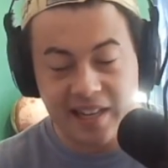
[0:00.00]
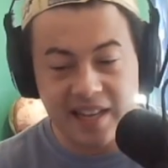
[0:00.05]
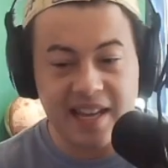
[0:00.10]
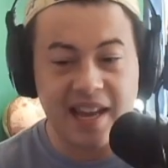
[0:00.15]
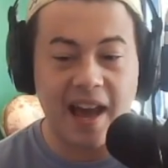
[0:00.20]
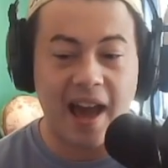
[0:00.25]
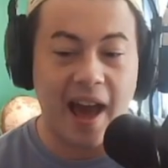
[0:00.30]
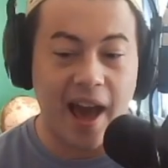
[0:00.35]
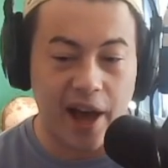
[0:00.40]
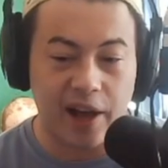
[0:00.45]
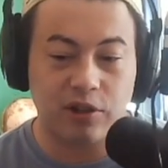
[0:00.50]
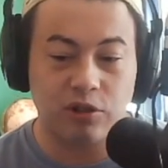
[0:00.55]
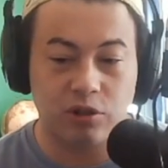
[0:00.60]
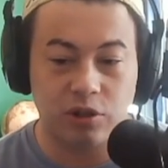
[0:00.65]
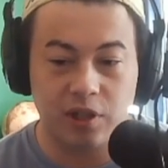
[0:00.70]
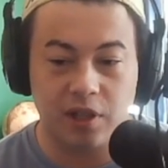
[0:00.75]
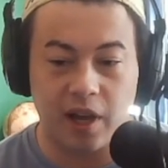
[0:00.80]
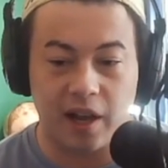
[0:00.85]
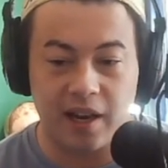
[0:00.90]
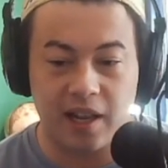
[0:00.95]
he
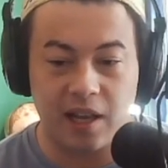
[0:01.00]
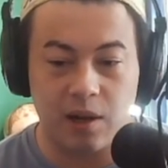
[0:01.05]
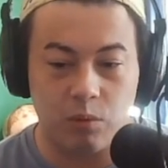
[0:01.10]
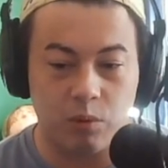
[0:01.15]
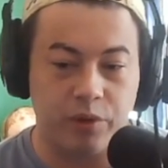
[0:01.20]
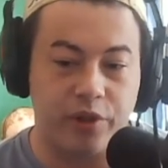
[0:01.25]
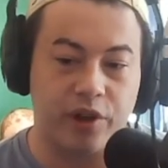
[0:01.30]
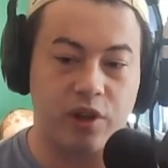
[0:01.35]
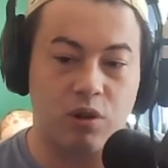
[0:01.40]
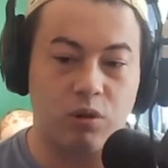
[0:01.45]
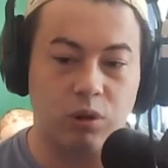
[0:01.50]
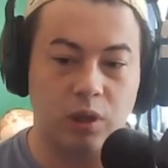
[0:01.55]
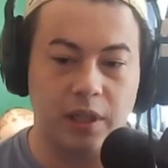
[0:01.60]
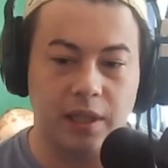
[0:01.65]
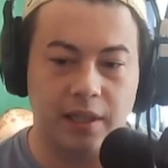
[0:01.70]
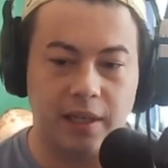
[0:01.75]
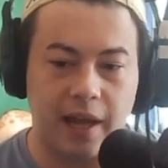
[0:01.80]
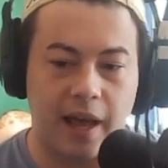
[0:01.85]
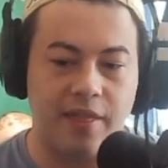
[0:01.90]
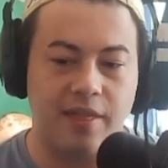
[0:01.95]
actually got hit with a
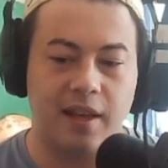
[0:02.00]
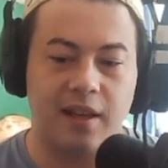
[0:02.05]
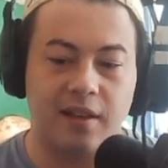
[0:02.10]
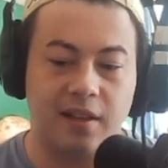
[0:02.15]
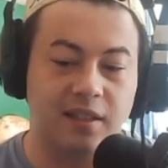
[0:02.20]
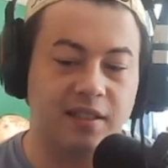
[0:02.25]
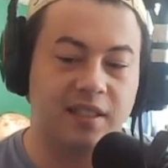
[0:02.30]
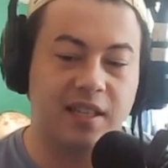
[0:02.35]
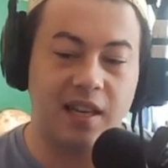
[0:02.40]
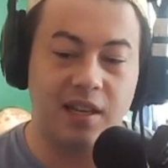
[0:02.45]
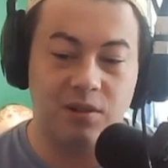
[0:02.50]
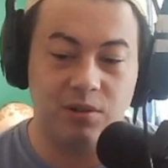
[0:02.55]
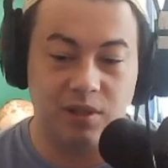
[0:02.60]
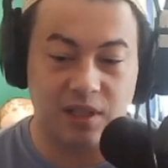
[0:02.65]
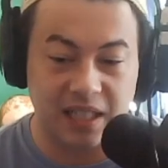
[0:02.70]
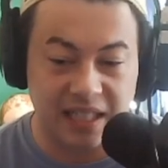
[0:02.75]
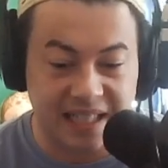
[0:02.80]
cleat and then continues to